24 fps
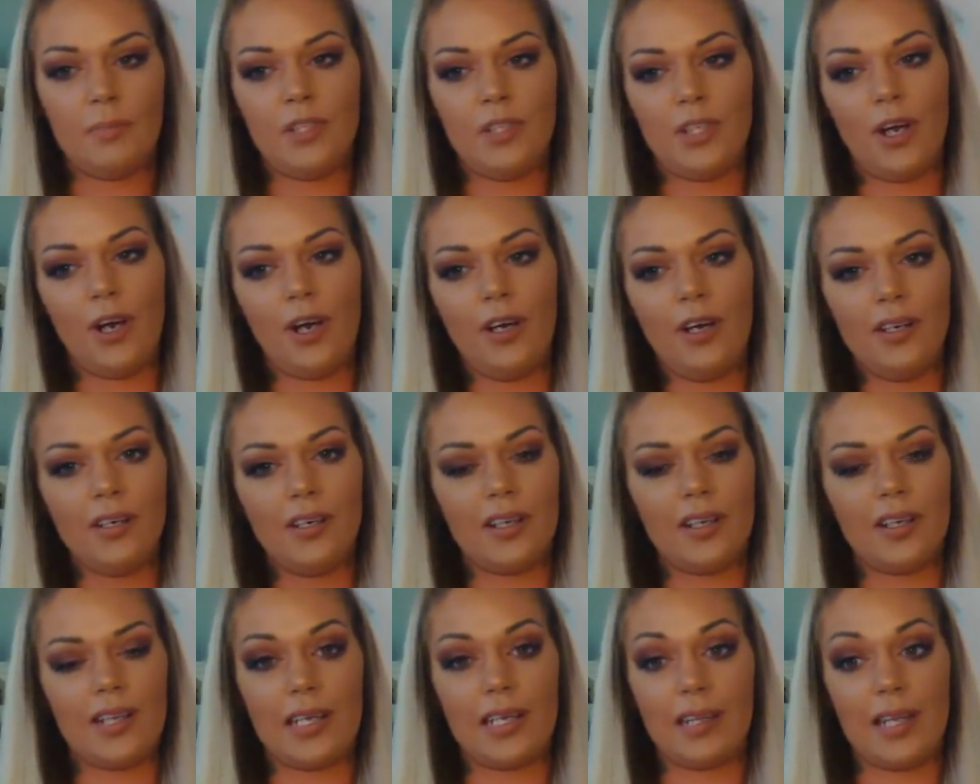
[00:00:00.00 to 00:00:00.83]
starting
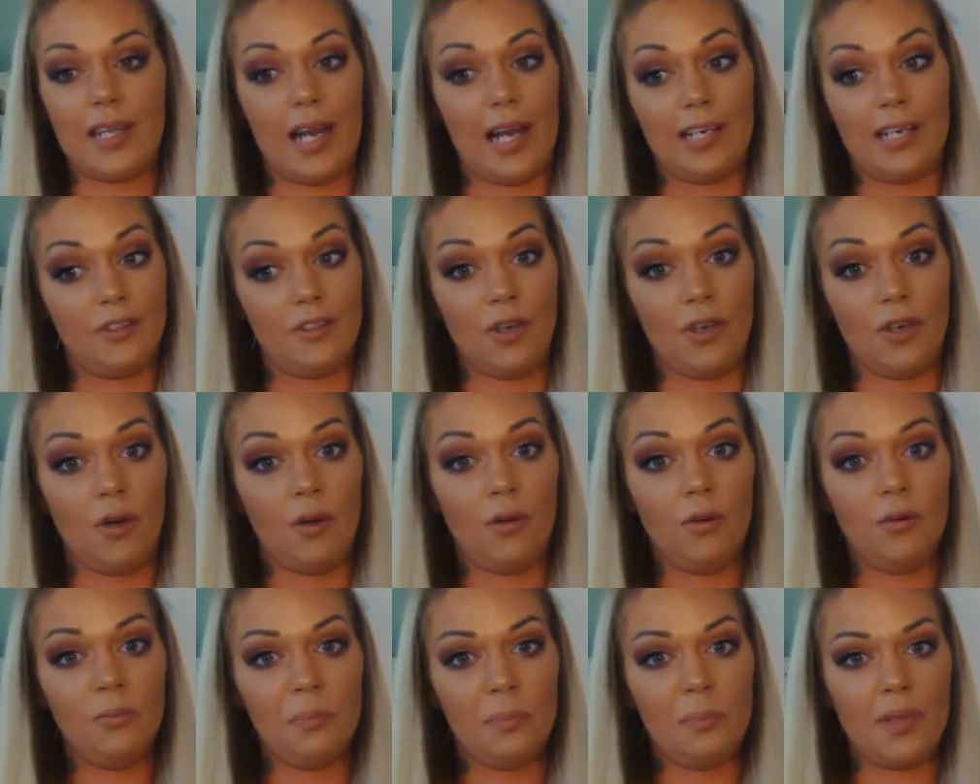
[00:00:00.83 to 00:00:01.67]
to think that I
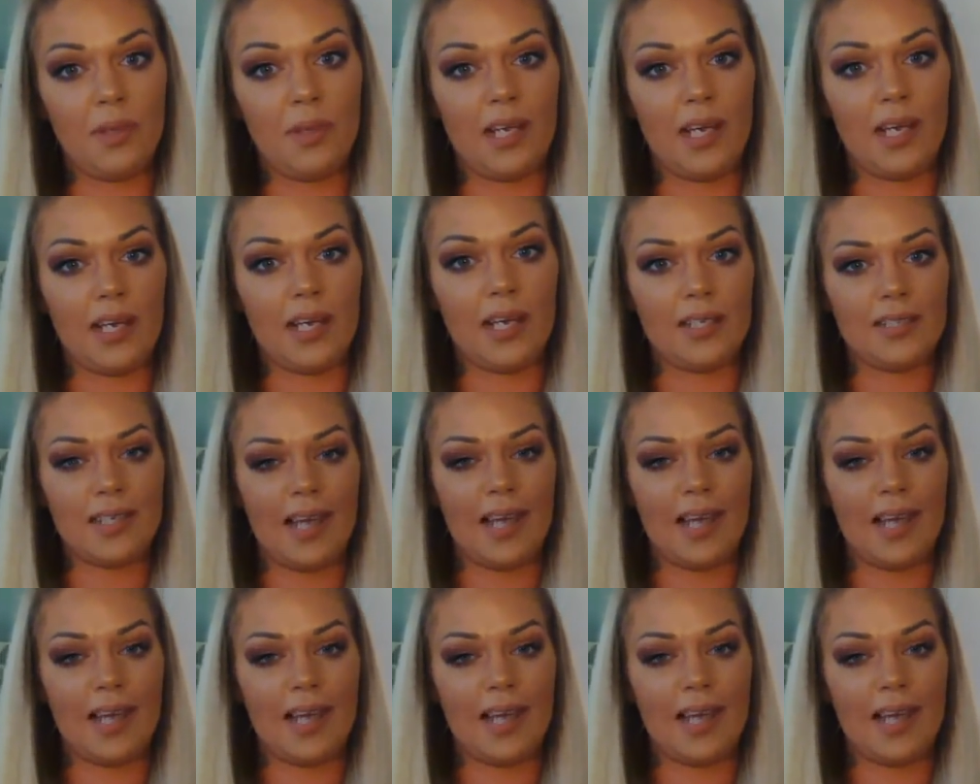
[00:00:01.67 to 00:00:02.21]
don't because